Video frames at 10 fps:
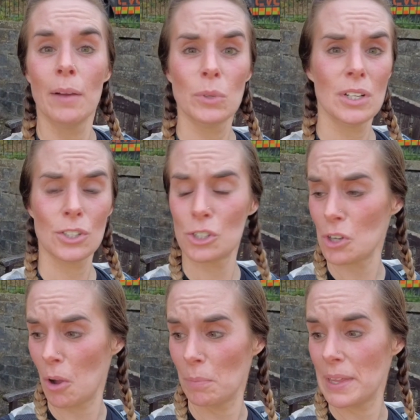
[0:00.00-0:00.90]
I'm going to
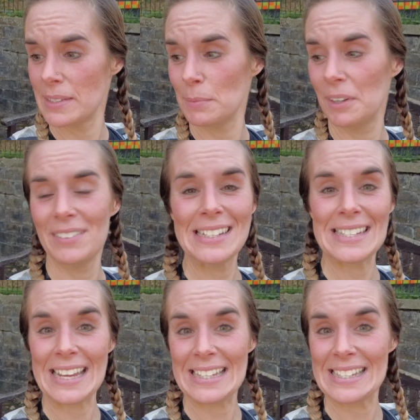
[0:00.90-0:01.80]
stop. There's some lovely
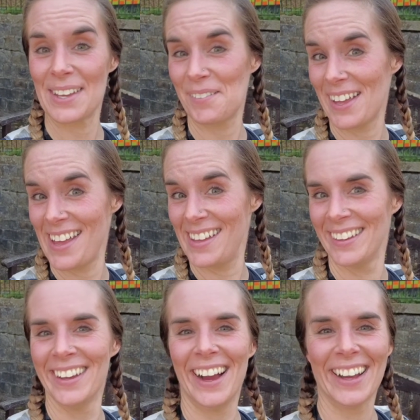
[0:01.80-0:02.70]
seats over here.
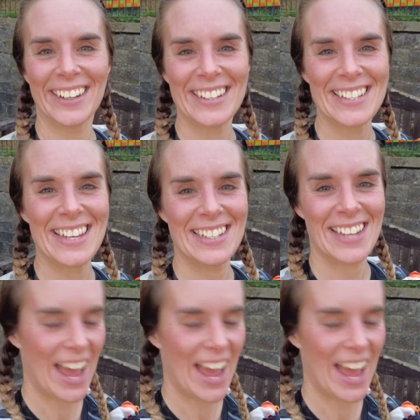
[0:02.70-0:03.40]
I'm going to sit